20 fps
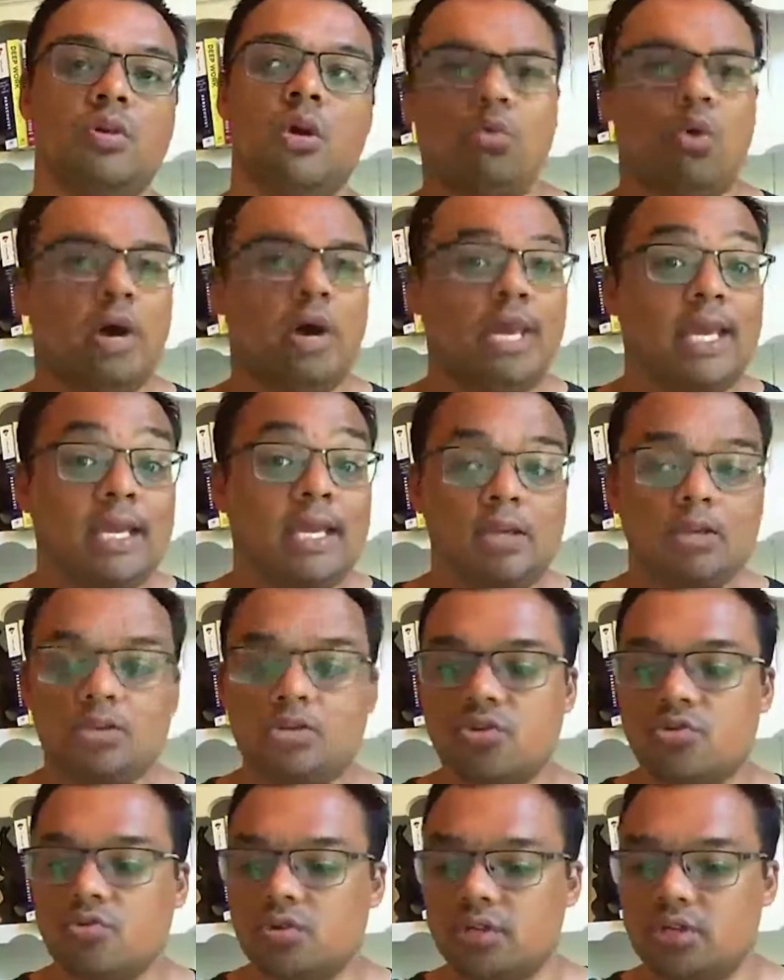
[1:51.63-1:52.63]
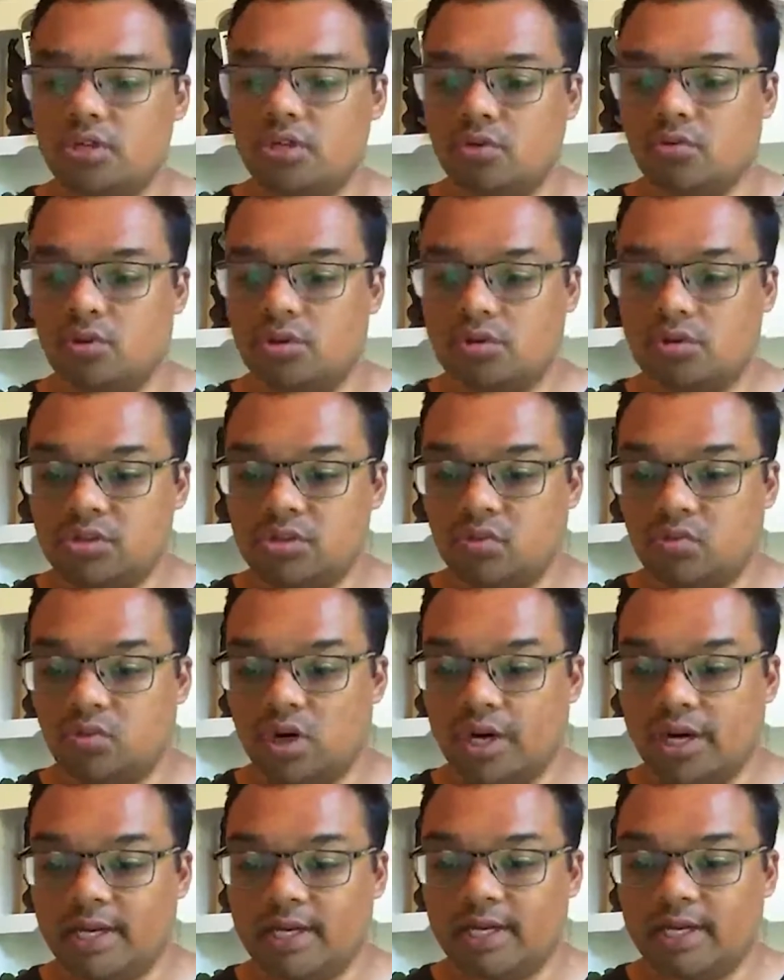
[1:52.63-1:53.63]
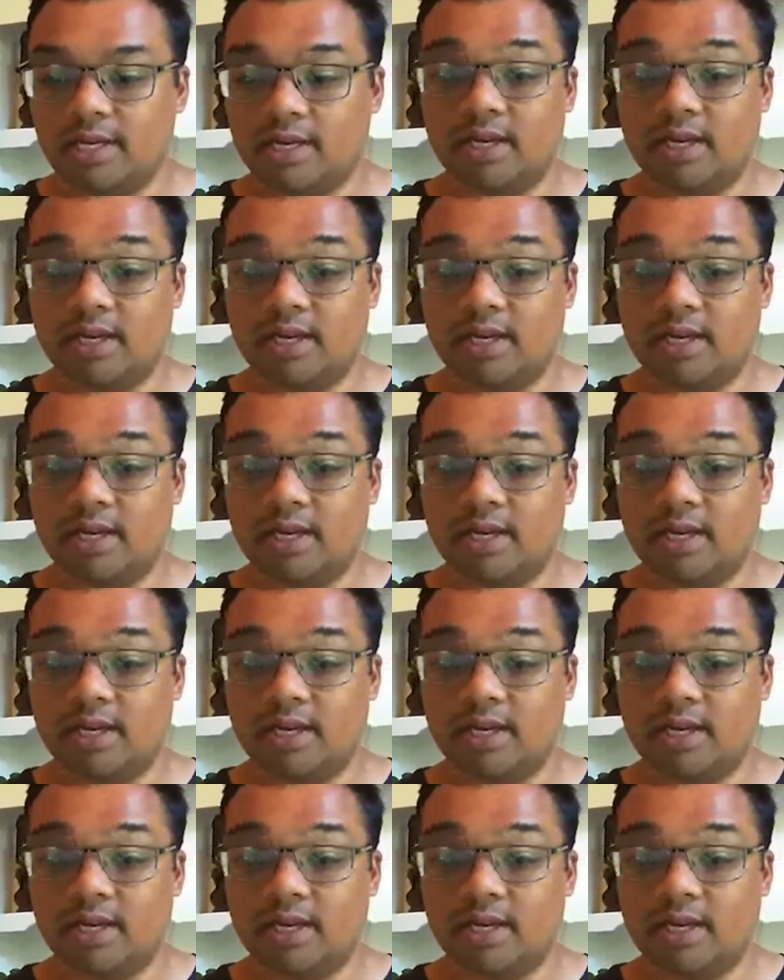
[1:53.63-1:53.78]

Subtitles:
What industry do you want to work in?